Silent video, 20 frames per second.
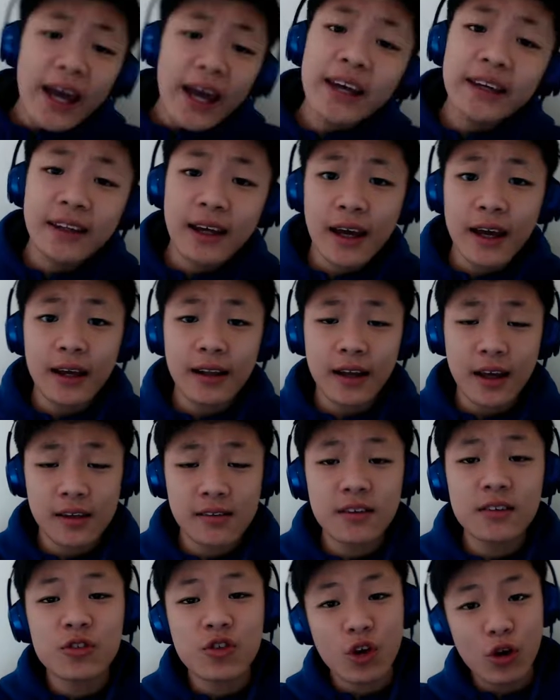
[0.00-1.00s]
Hey! there,
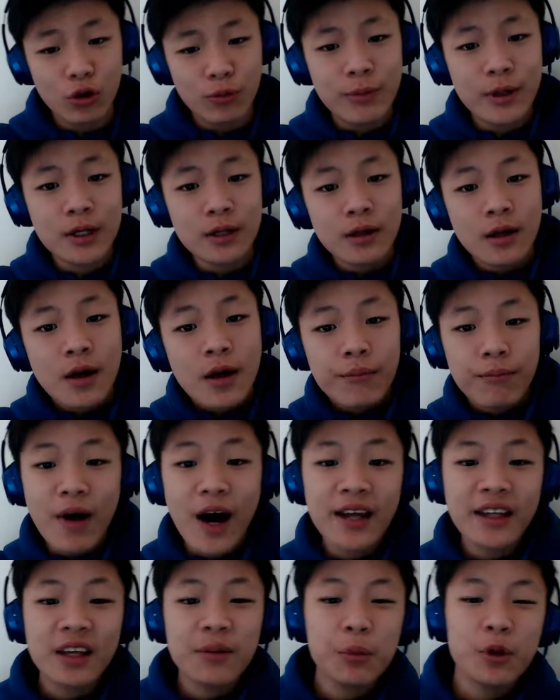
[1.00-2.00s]
ladies and gentlemen.
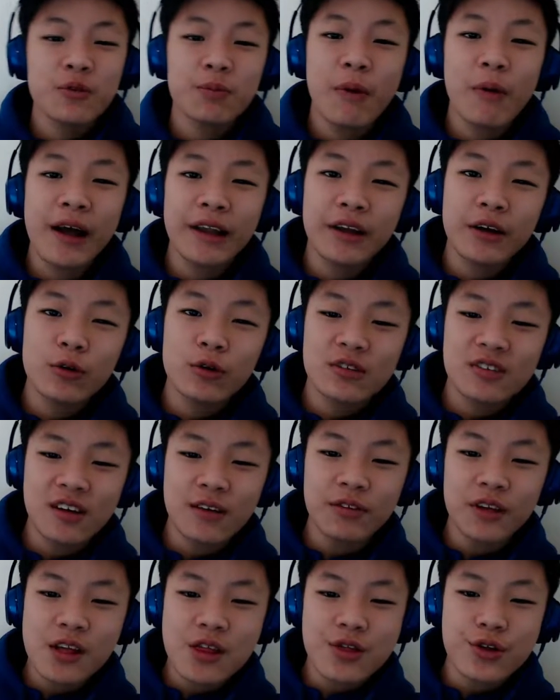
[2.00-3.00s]
My name is
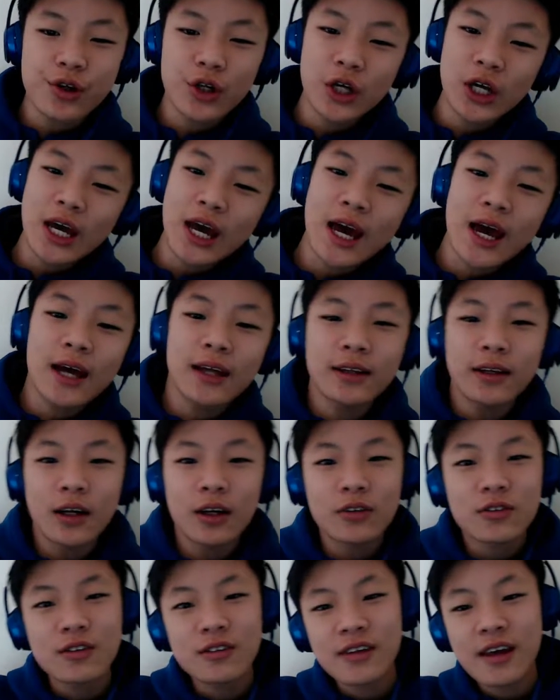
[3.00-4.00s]
MightyEagle73, and
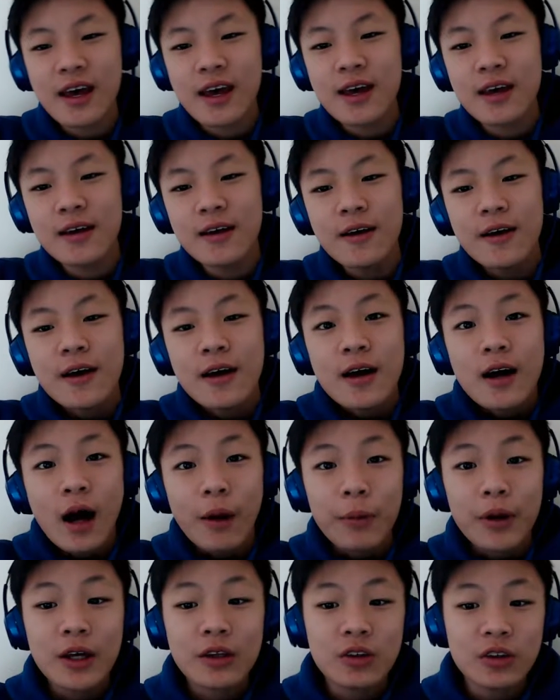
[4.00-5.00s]
uh, today
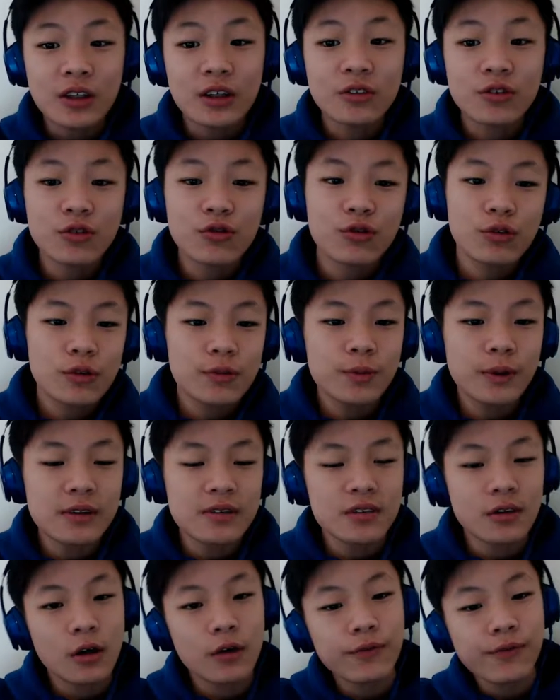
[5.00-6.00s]
I'm here to introduce
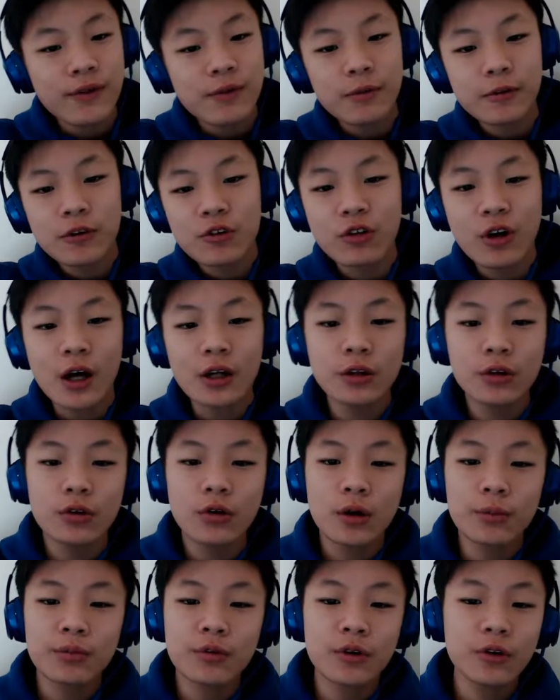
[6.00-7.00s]
myself and my
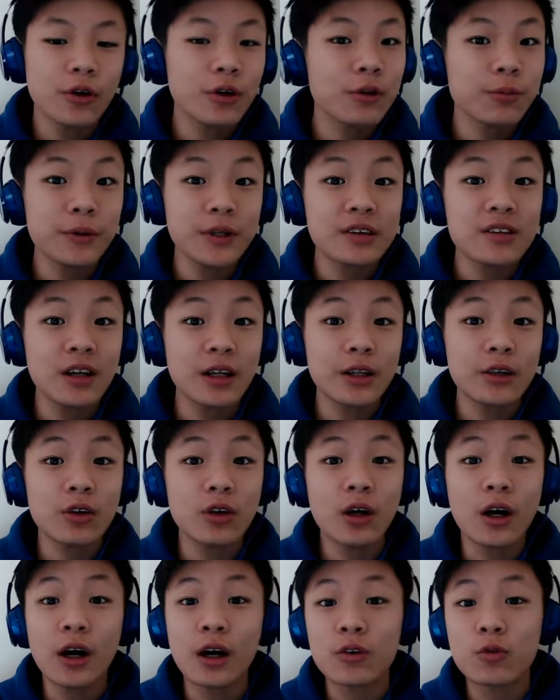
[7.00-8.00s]
channel. I'm gonna be
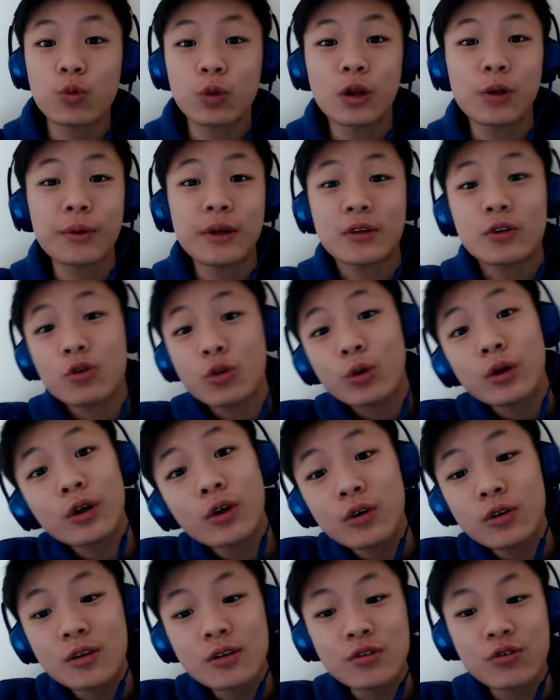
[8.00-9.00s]
telling you guys what I'll be
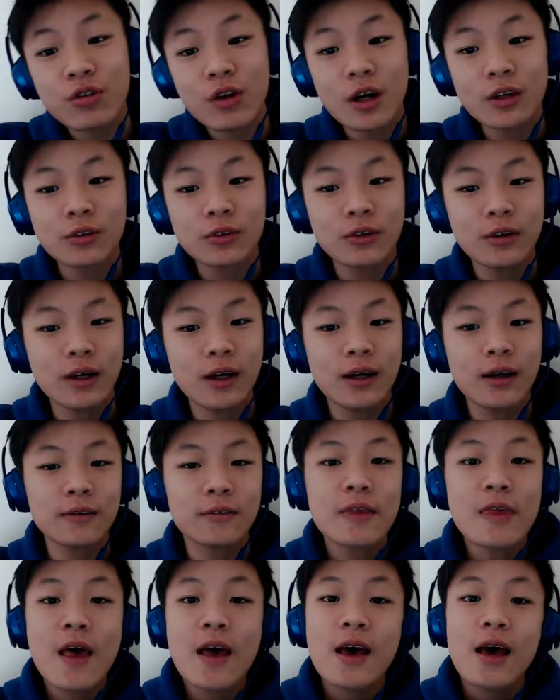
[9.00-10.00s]
doing on this channel
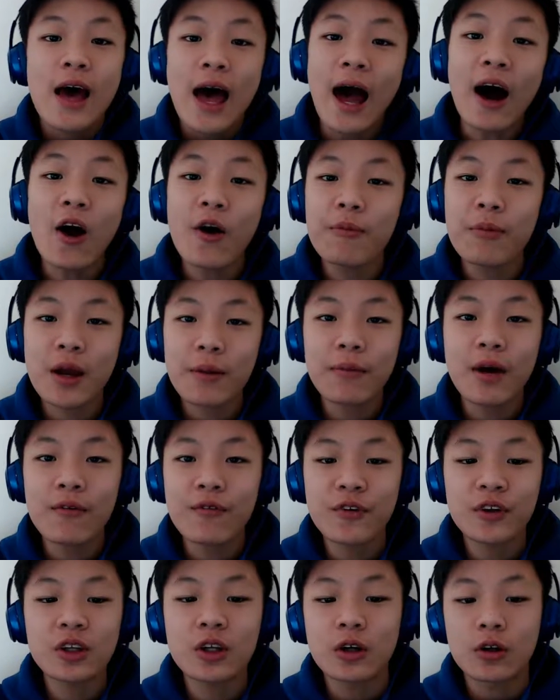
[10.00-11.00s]
and how I make
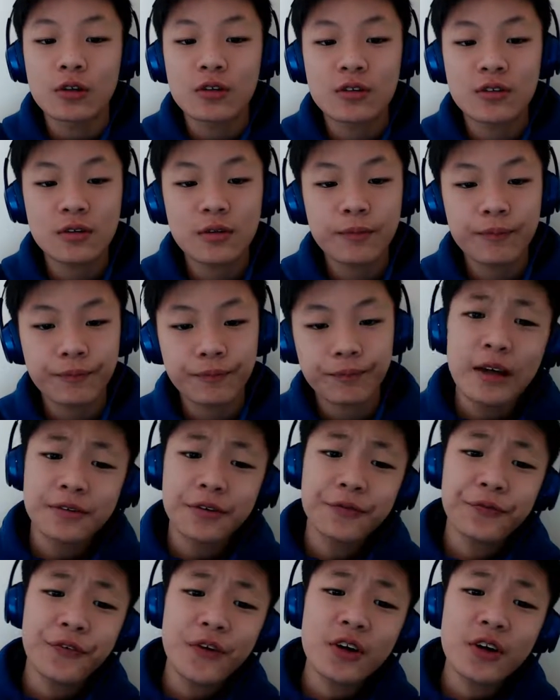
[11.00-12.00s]
my videos.
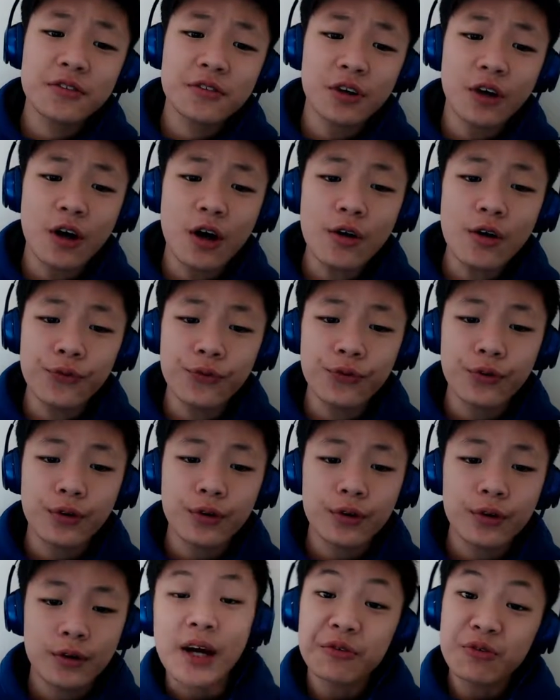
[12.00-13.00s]
Alright, so first off,
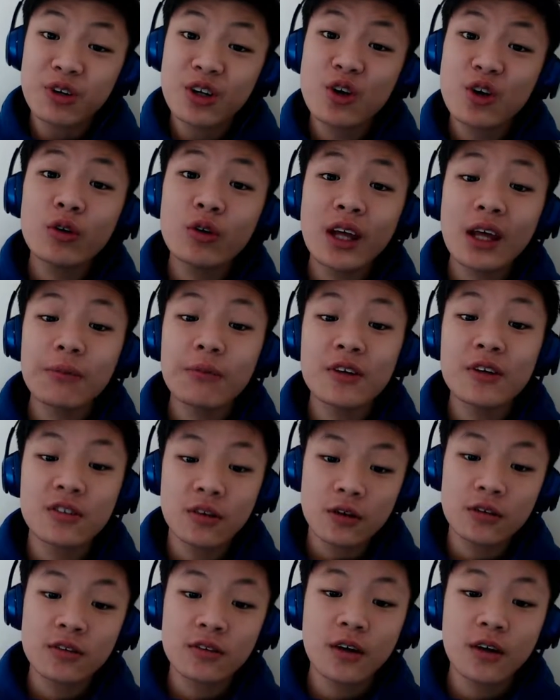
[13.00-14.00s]
my real name
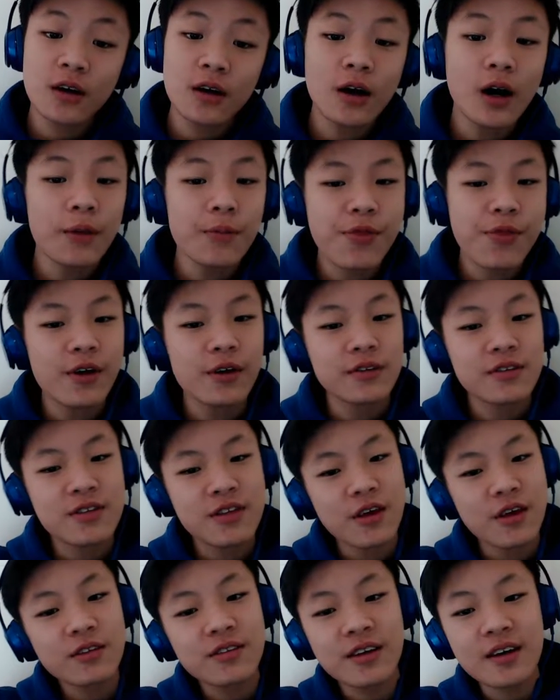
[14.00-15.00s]
is Oscar. I'm the
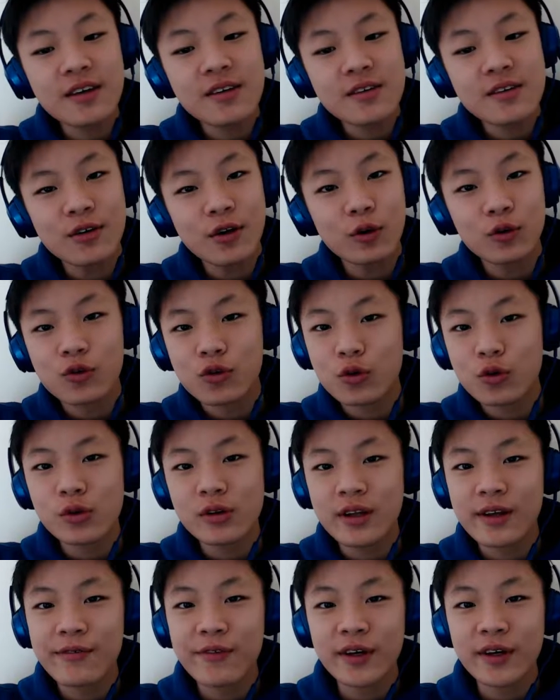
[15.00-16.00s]
13 year old
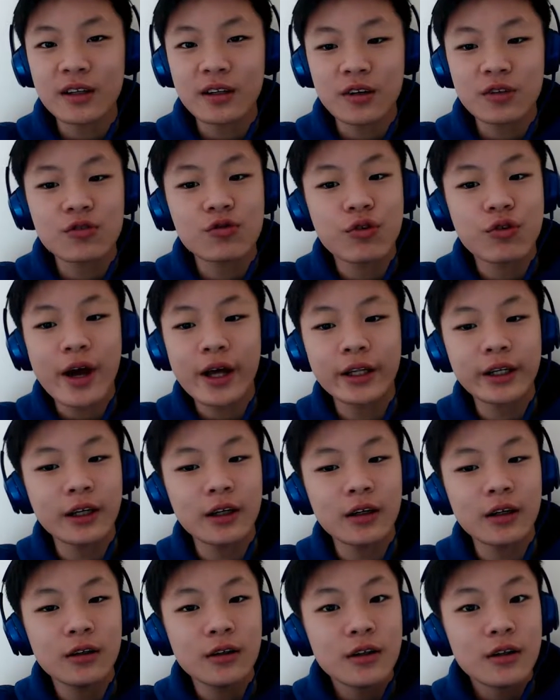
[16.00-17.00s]
dude living in
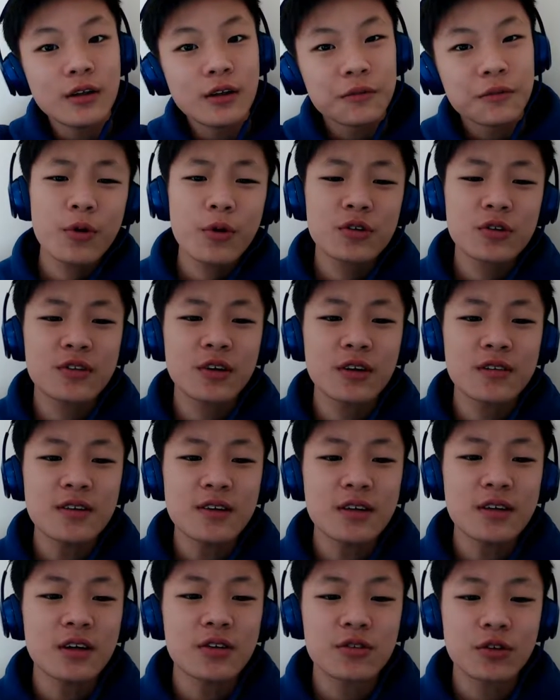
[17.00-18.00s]
Australia, almost
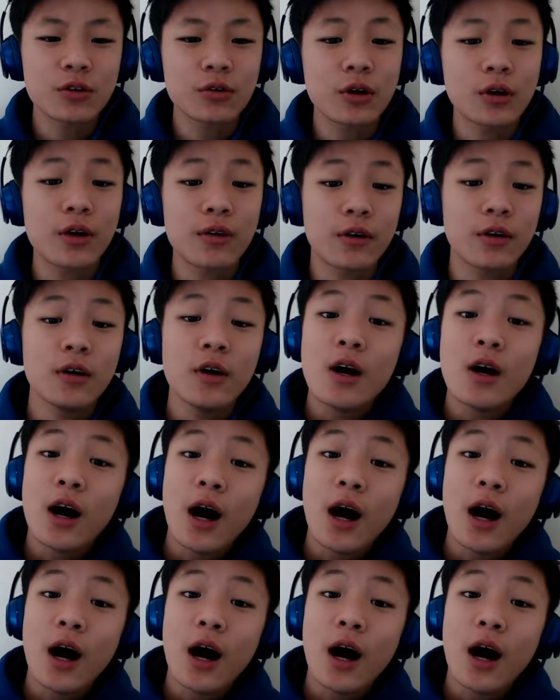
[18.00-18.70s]
13 years old rather.